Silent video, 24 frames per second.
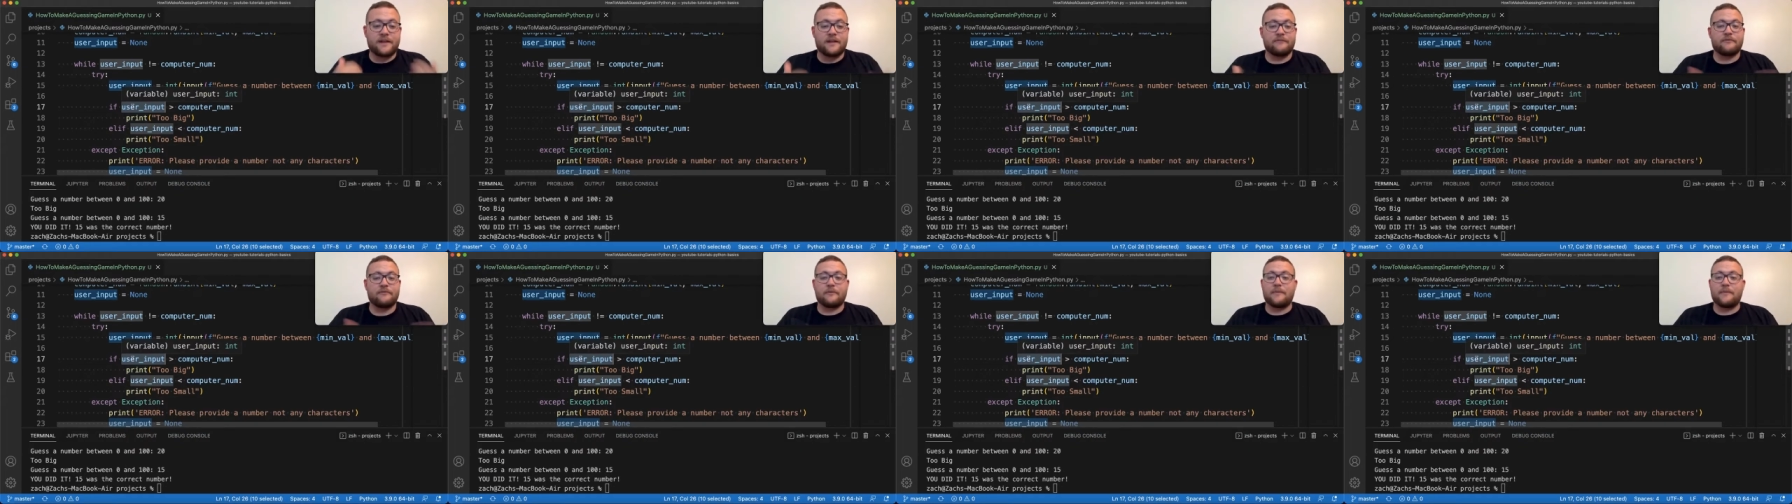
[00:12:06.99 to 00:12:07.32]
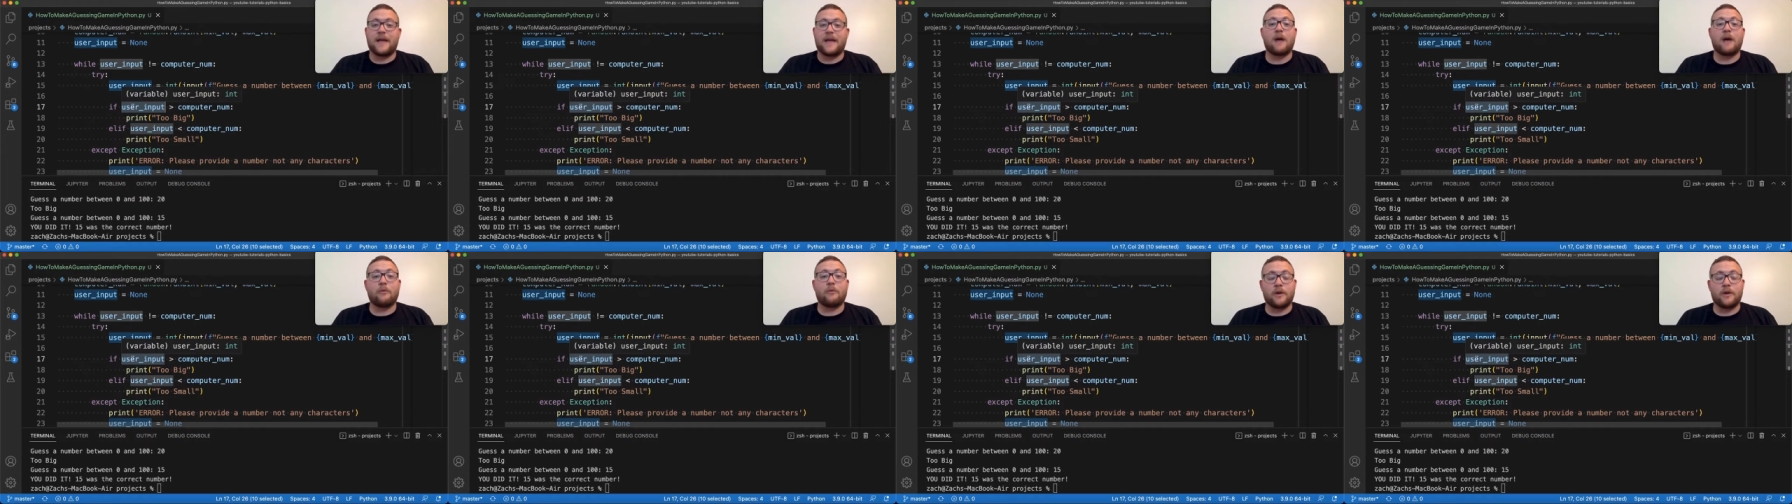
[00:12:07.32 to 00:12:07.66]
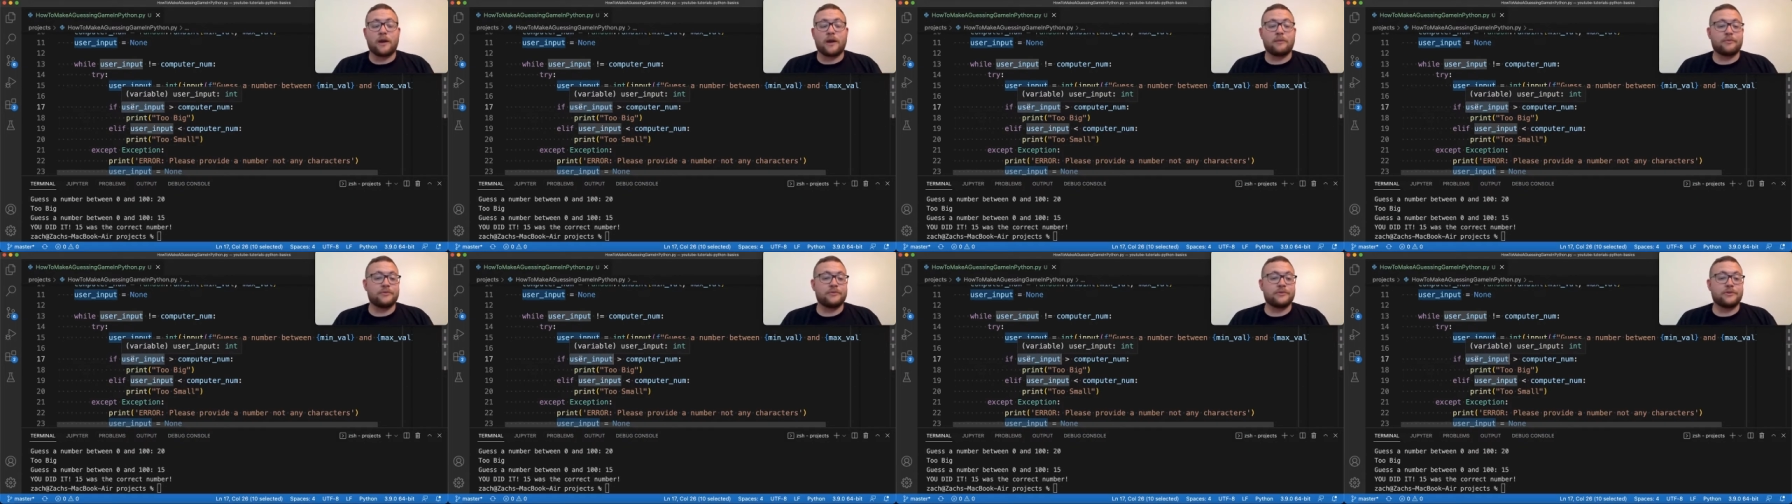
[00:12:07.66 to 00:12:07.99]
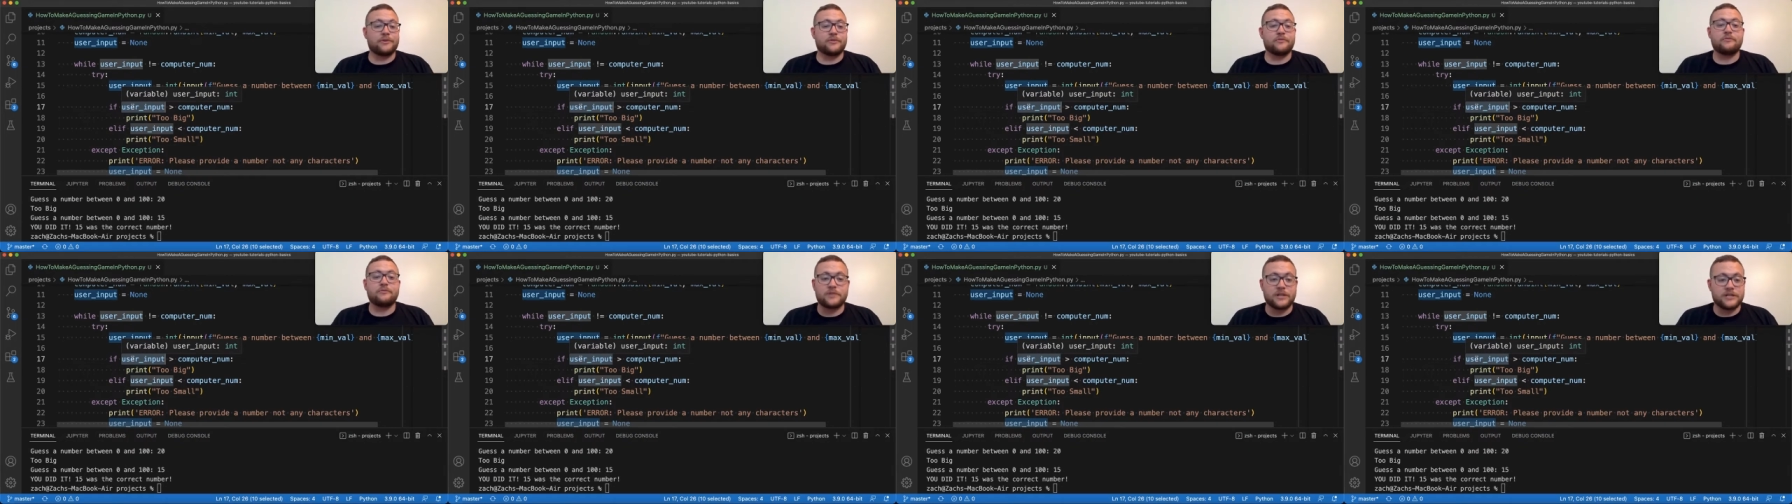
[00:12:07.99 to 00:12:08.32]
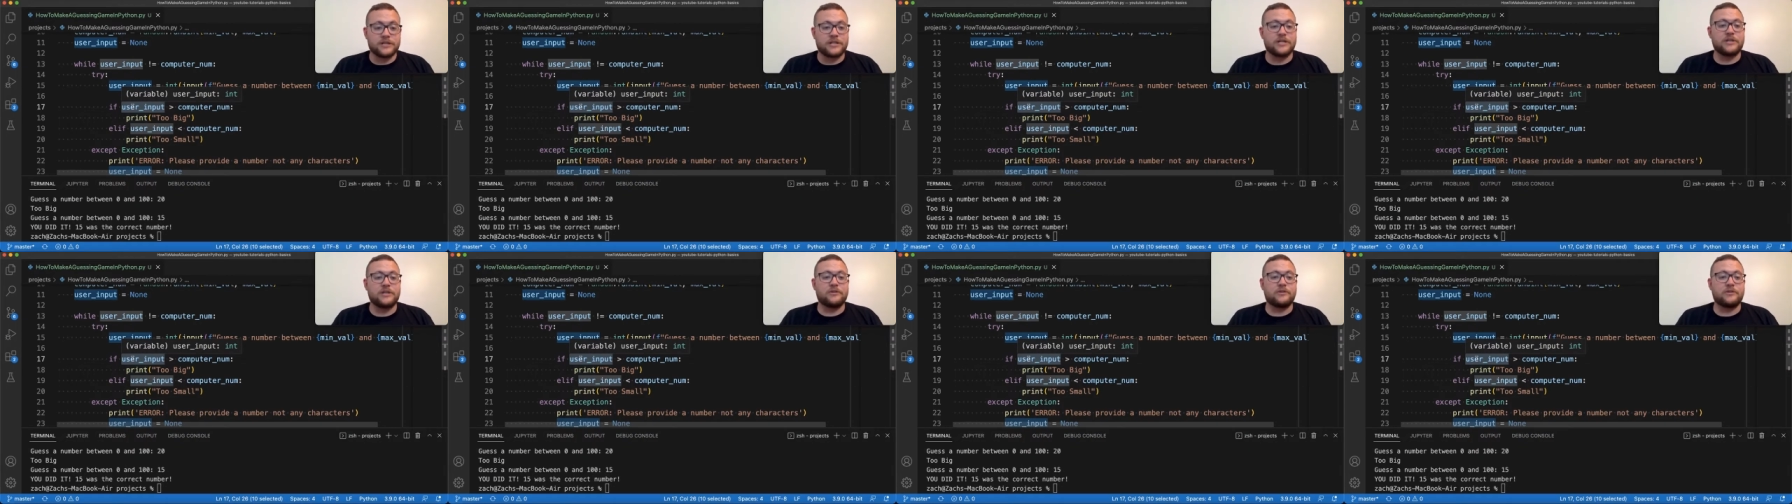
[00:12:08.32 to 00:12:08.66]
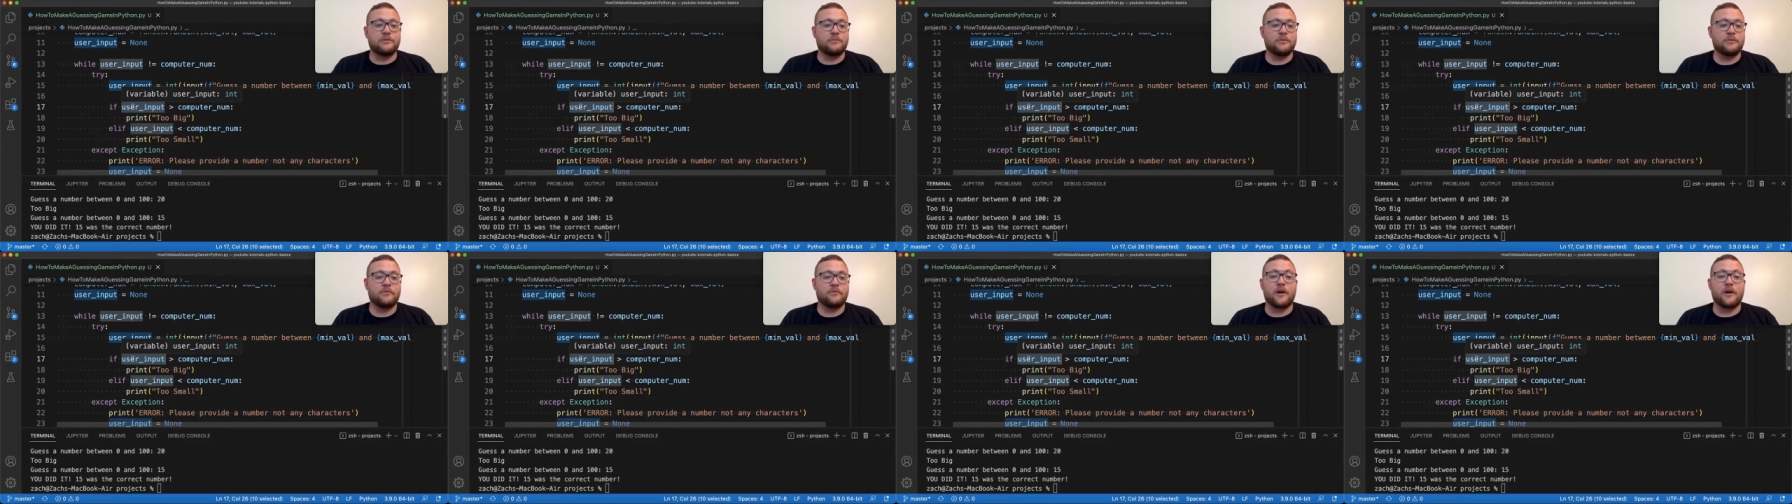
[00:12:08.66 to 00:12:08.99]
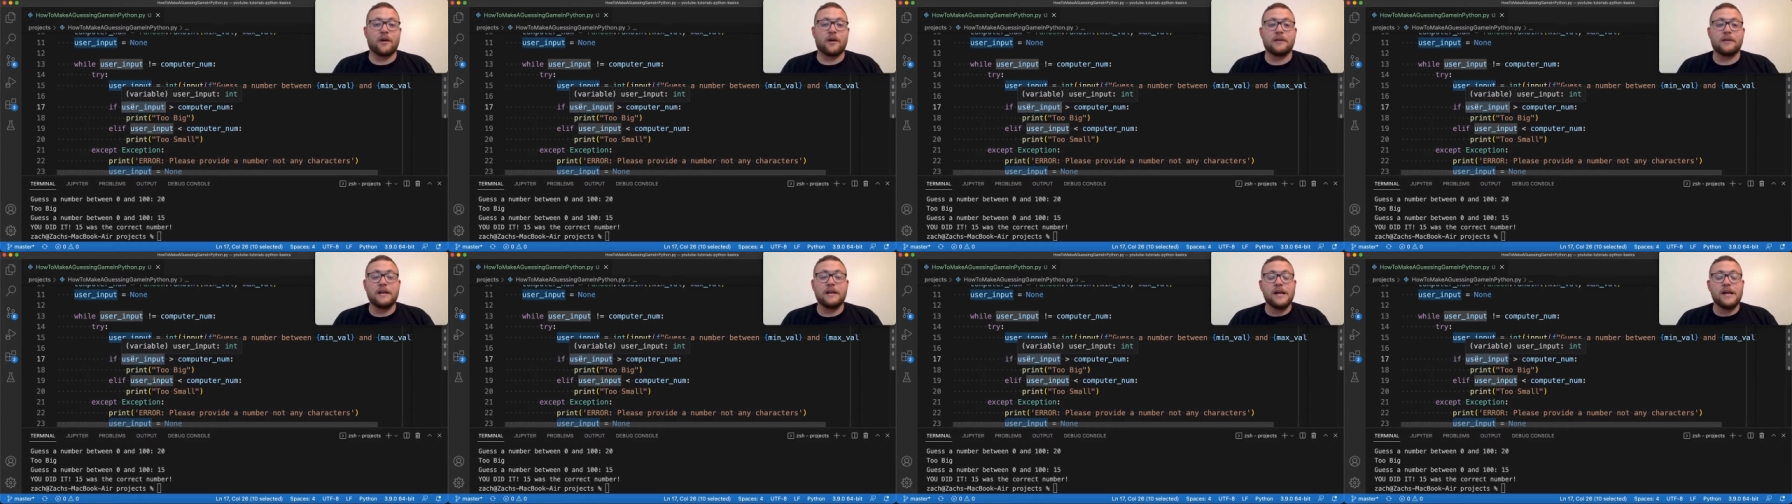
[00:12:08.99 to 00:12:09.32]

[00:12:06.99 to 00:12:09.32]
and from that we're able to continue and move on.